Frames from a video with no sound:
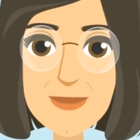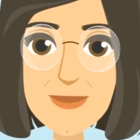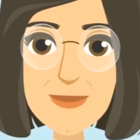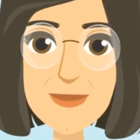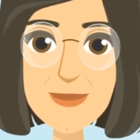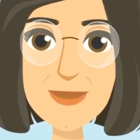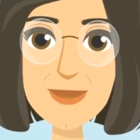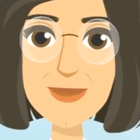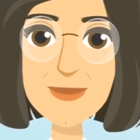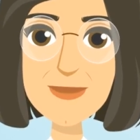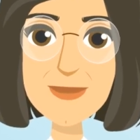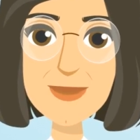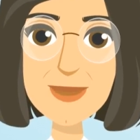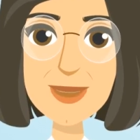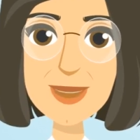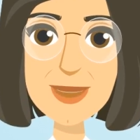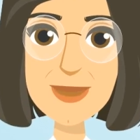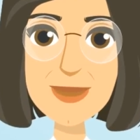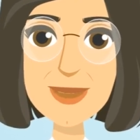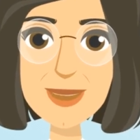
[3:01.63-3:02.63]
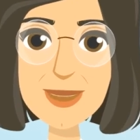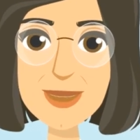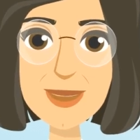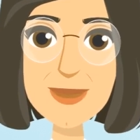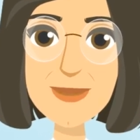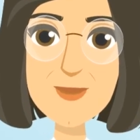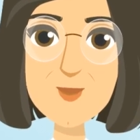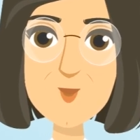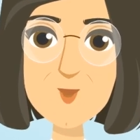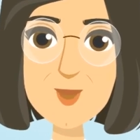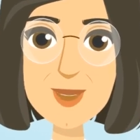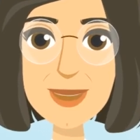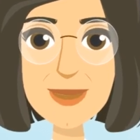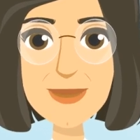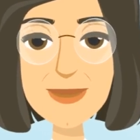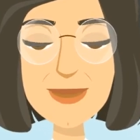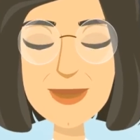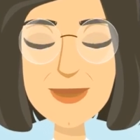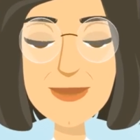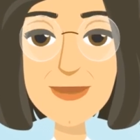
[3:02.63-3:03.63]
Be prepared and keep your
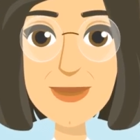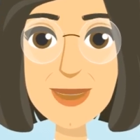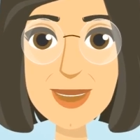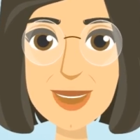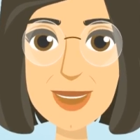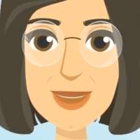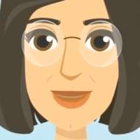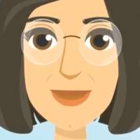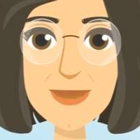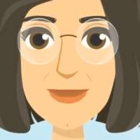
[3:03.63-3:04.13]
records up to date.